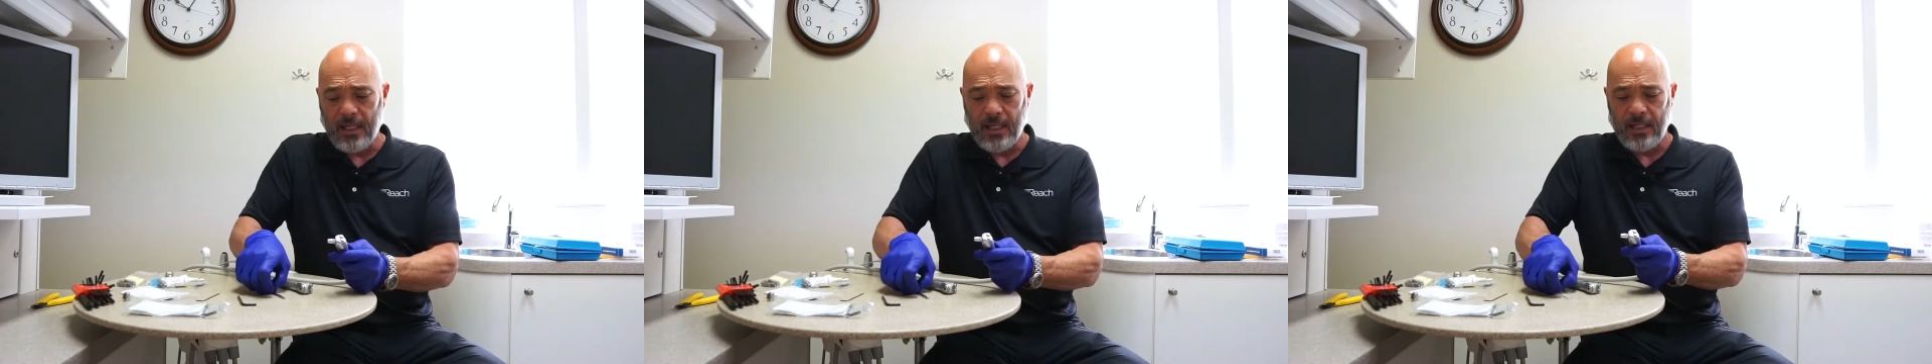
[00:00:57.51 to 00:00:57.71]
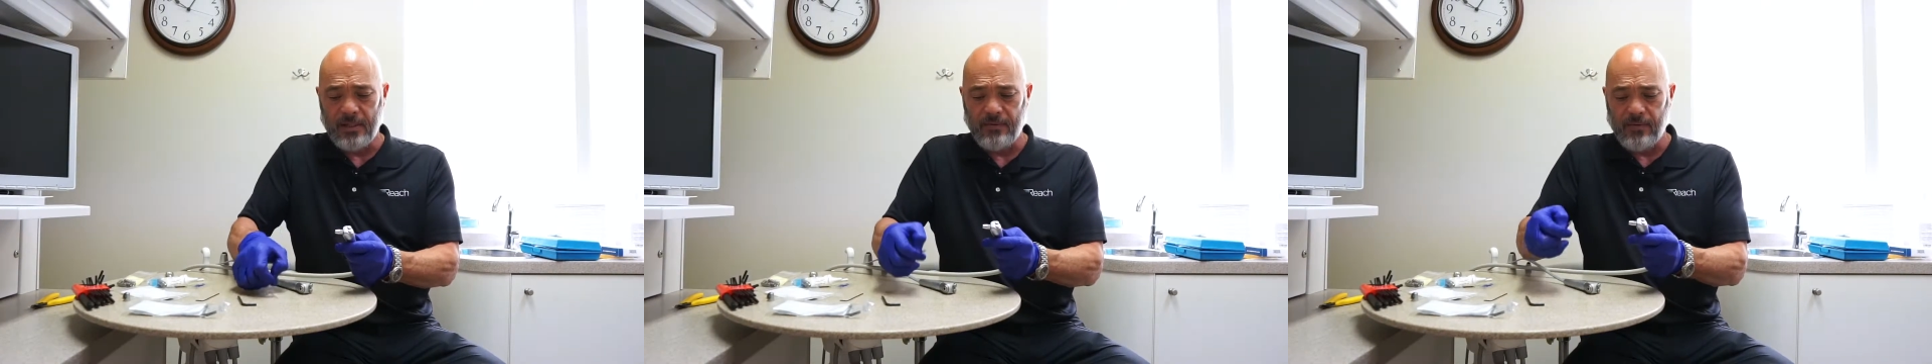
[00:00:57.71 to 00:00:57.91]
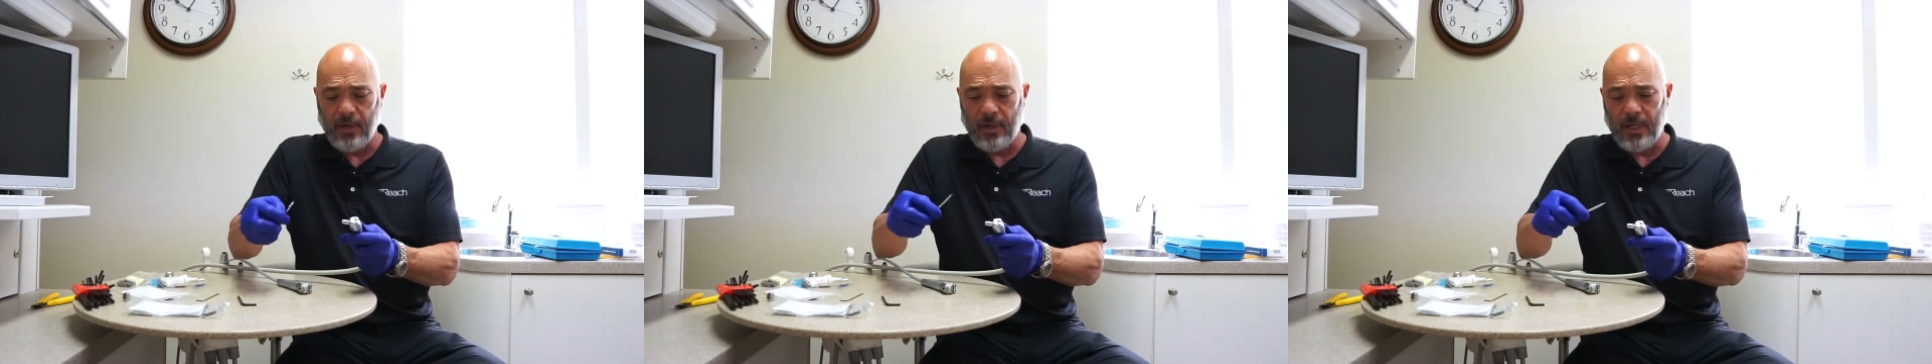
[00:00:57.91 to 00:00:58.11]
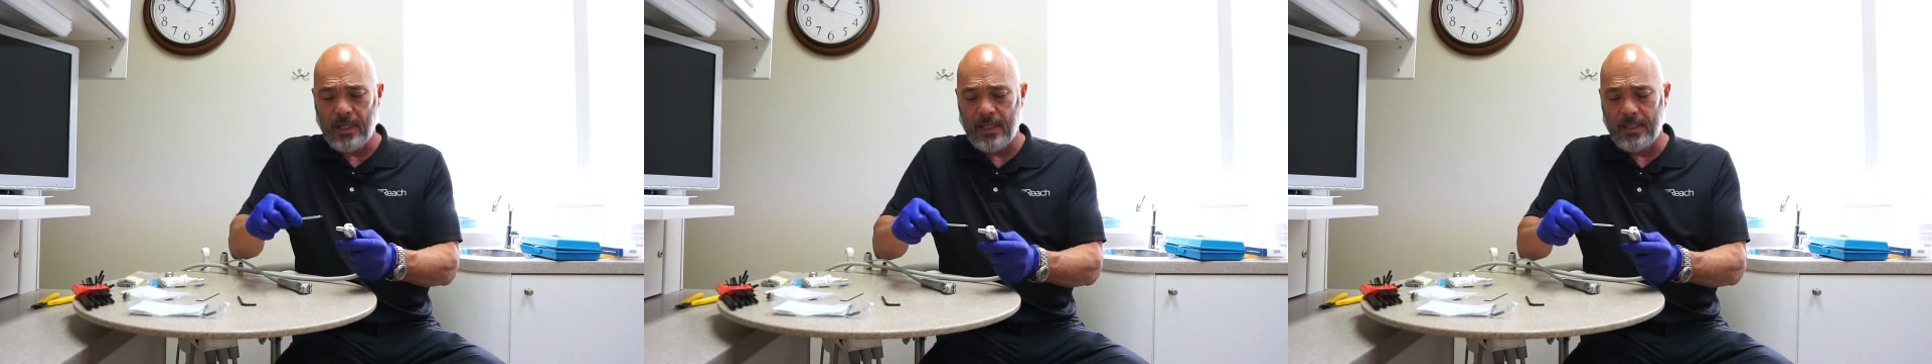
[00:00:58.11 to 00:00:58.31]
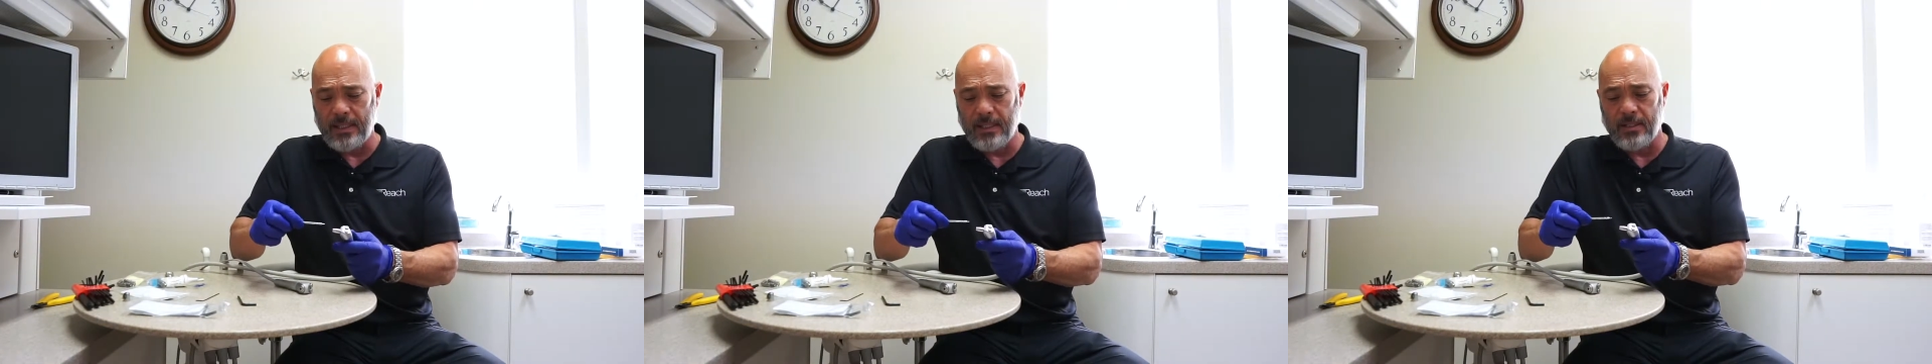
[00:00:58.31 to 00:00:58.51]
it's
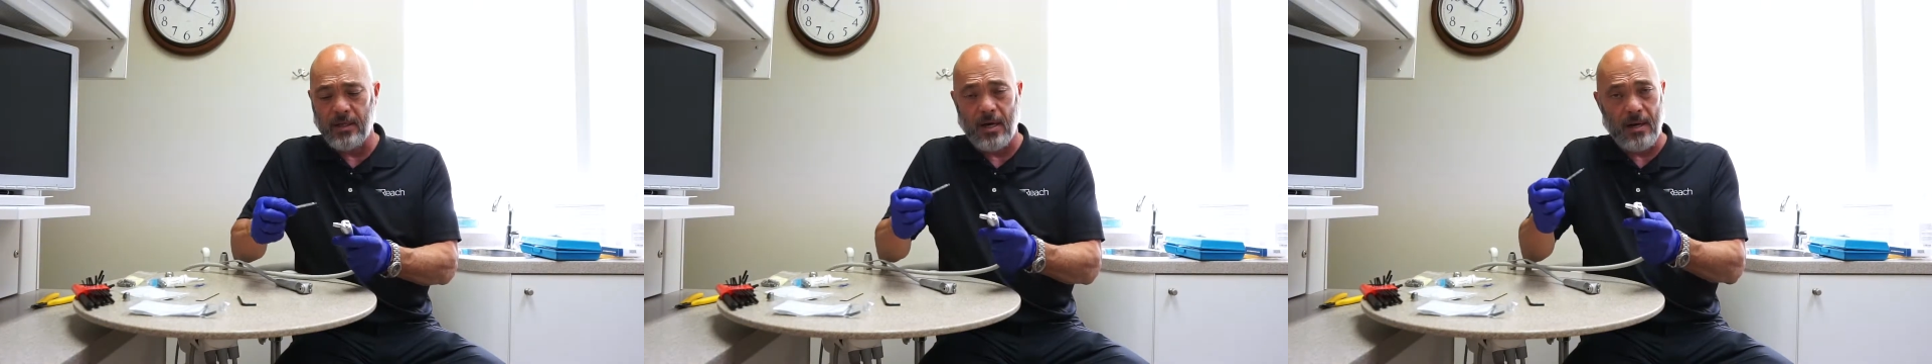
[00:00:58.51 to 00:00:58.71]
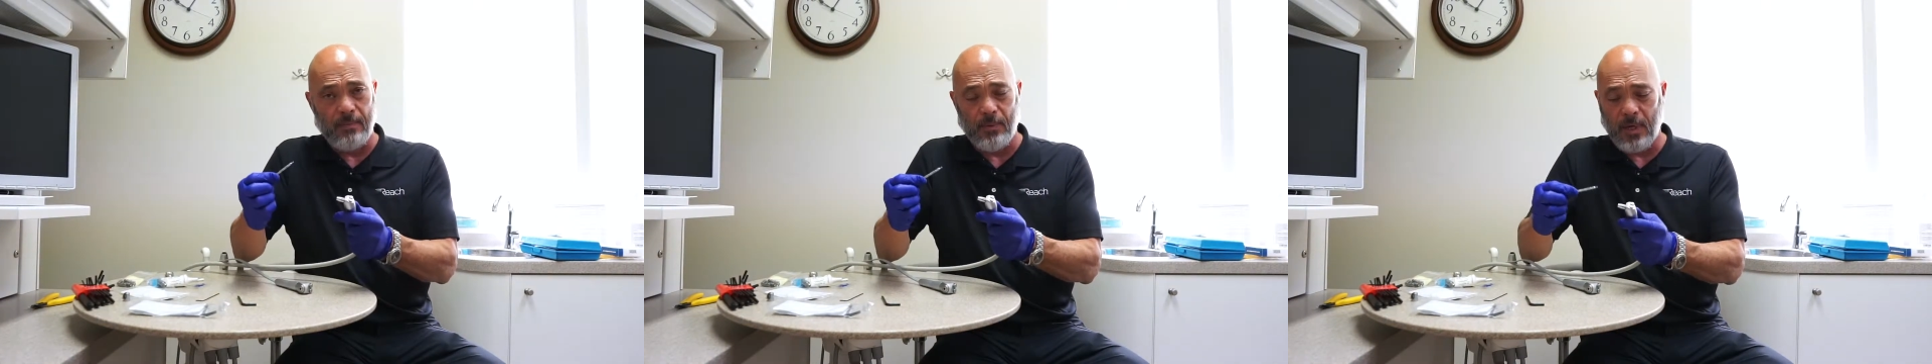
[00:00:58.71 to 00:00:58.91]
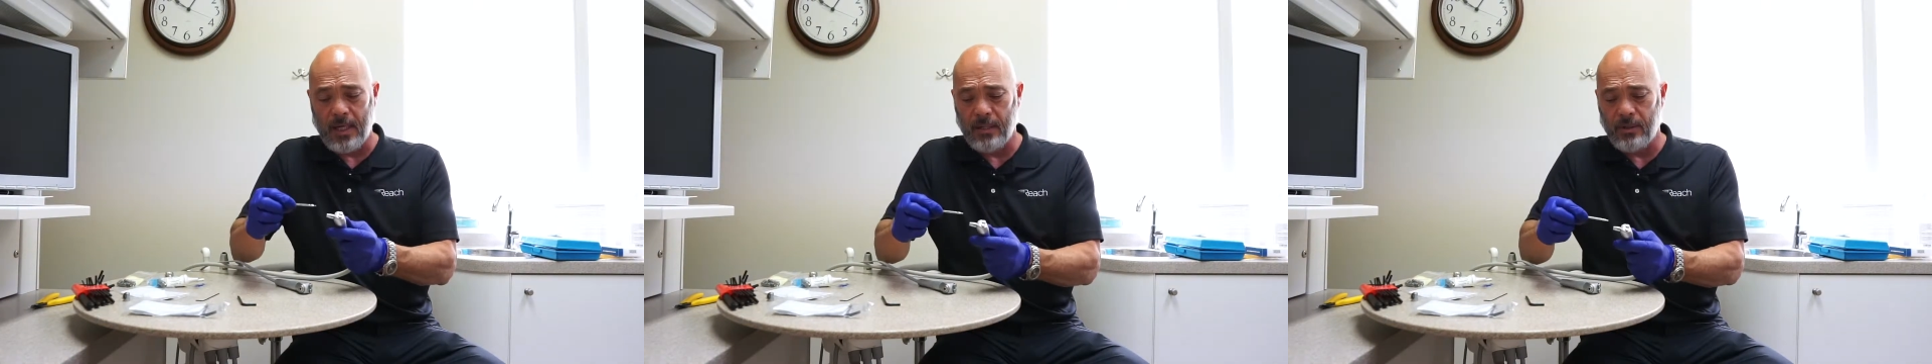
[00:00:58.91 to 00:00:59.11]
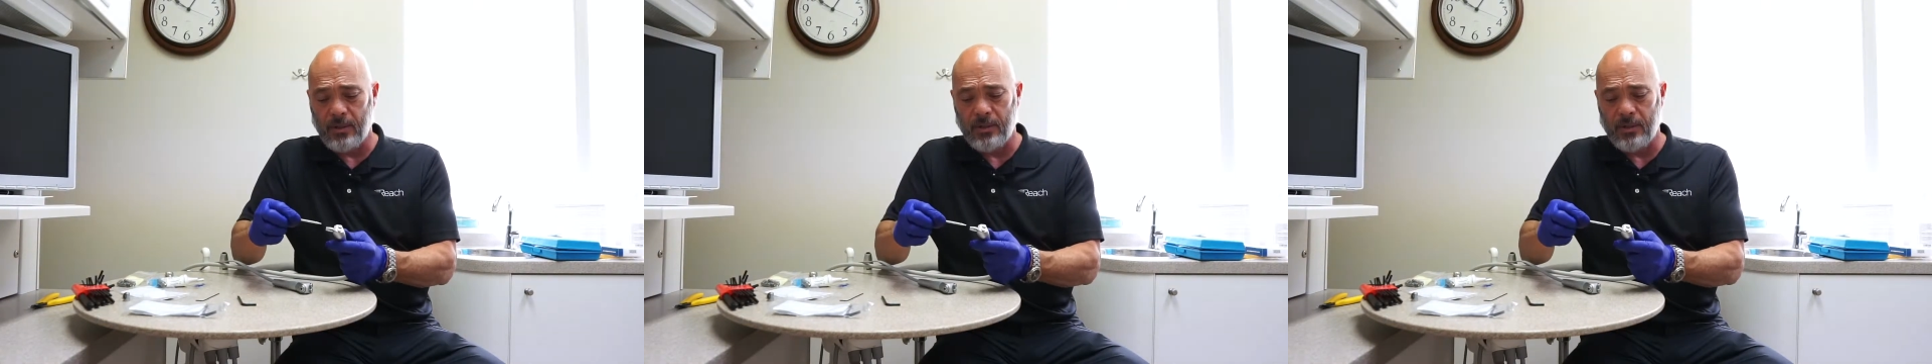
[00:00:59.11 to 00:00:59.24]
very easy to operate.